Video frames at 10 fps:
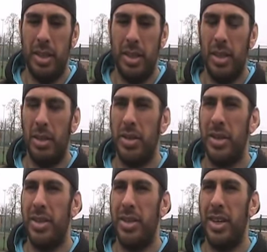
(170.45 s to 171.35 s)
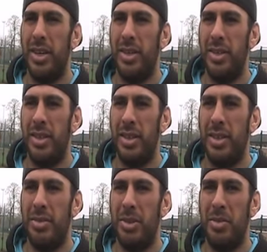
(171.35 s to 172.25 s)
in Gloucester, so
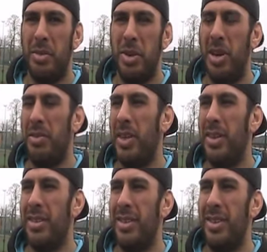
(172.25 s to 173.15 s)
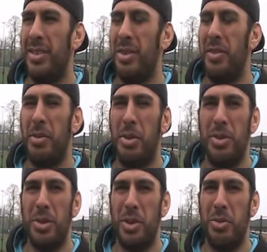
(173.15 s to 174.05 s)
if I'm not
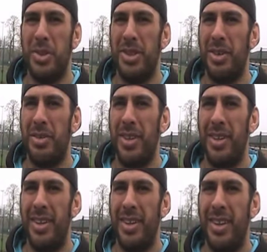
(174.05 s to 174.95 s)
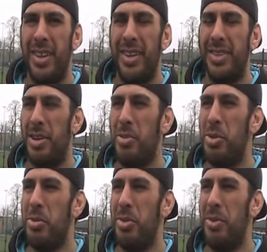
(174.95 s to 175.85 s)
enjoying myself, then there's no
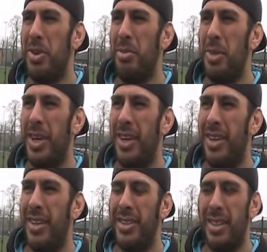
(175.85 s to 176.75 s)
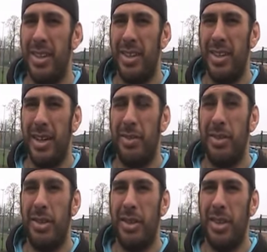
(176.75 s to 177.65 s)
point in me really being here, so I
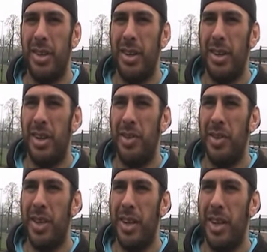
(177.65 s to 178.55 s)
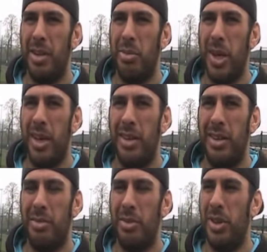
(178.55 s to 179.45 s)
have to get out and about and
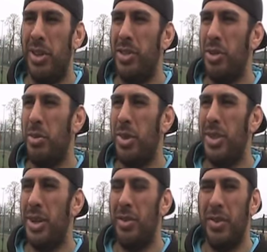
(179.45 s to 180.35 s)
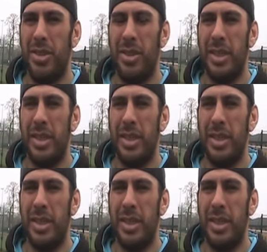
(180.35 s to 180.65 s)
really enjoy myself. And